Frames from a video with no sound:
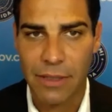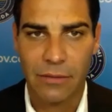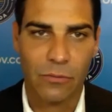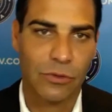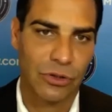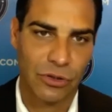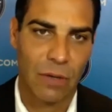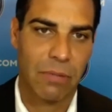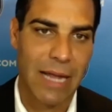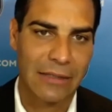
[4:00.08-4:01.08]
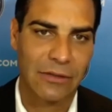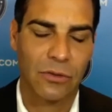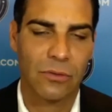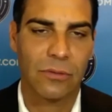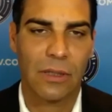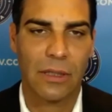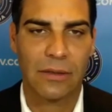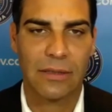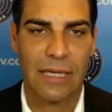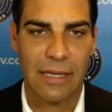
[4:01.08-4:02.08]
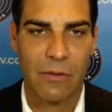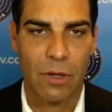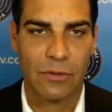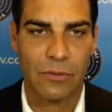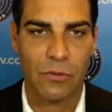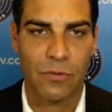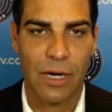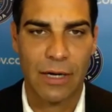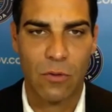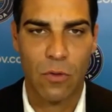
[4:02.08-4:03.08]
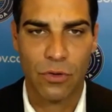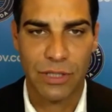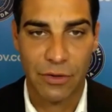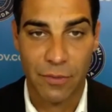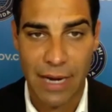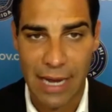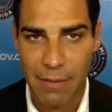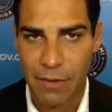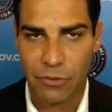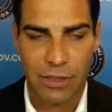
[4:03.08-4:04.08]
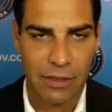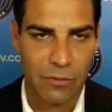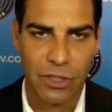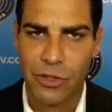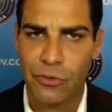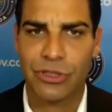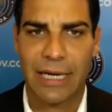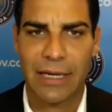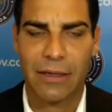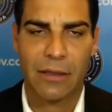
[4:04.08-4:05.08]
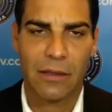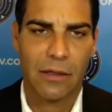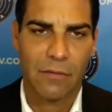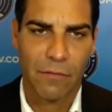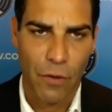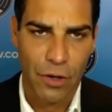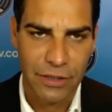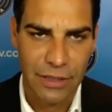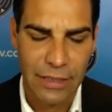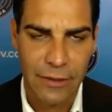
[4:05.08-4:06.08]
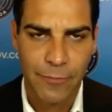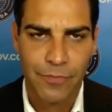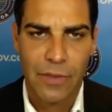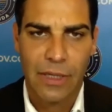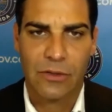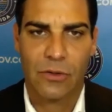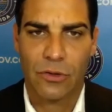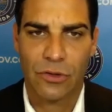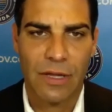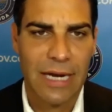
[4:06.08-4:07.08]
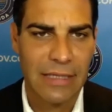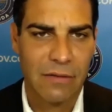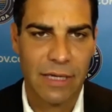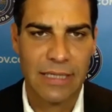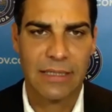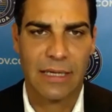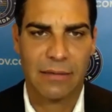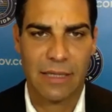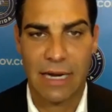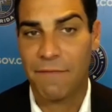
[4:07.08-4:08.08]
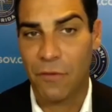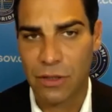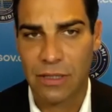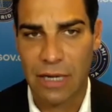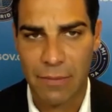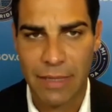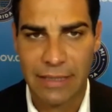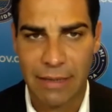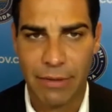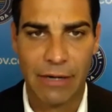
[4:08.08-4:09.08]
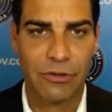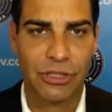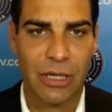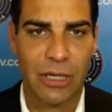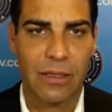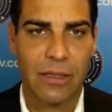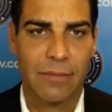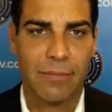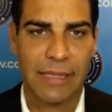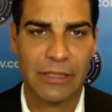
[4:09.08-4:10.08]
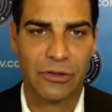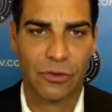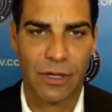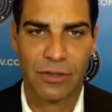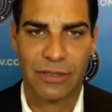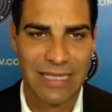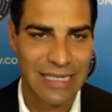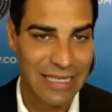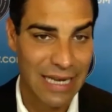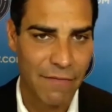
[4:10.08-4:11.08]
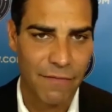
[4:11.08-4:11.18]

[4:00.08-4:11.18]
We just saw Blackstone decided they wanted to move their headquarters here to Miami, which I think was a huge get for our city. So those are the kinds of things that I focus a lot of my time and energy on, making sure that our city is safe,